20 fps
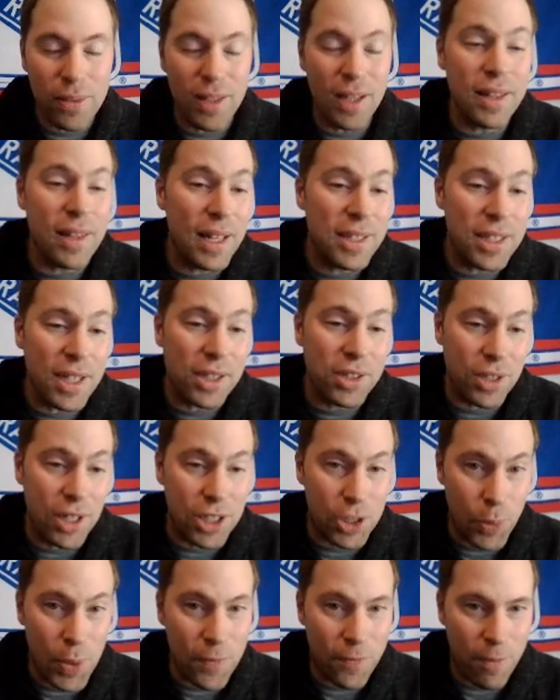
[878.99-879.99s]
That, that's actually a
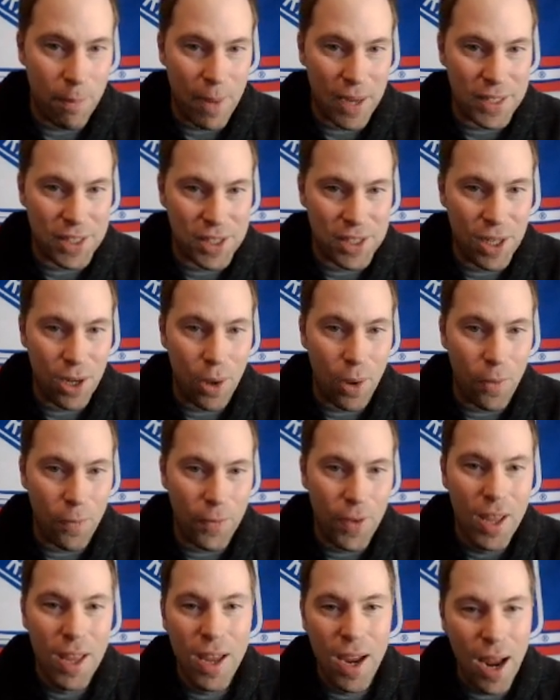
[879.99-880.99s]
tweet from myself,
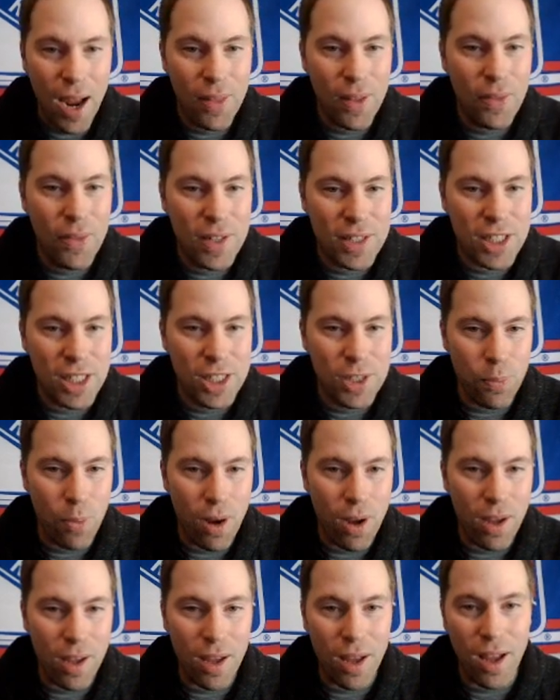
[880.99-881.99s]
and then this is
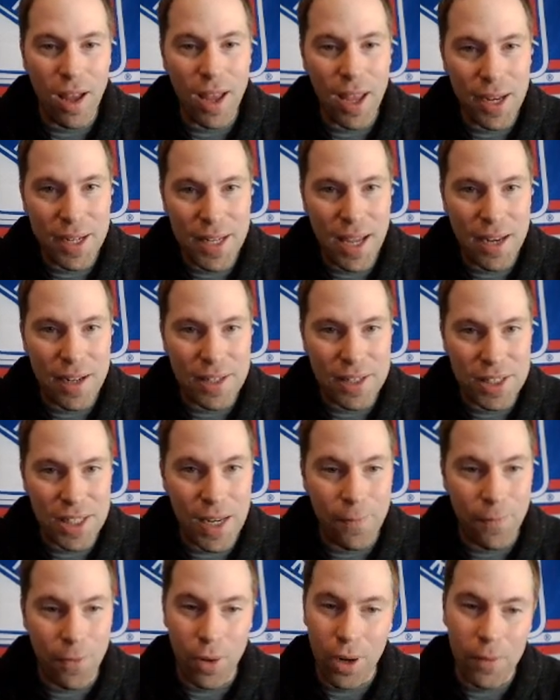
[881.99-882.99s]
what uh, Eddie had to say
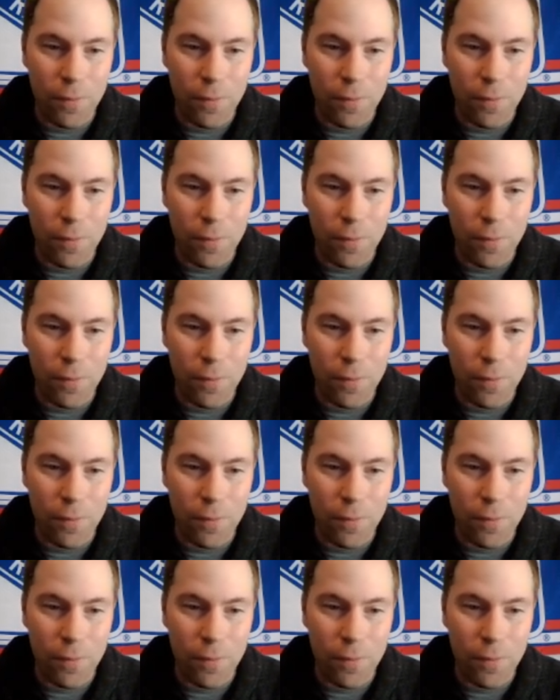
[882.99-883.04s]
for it.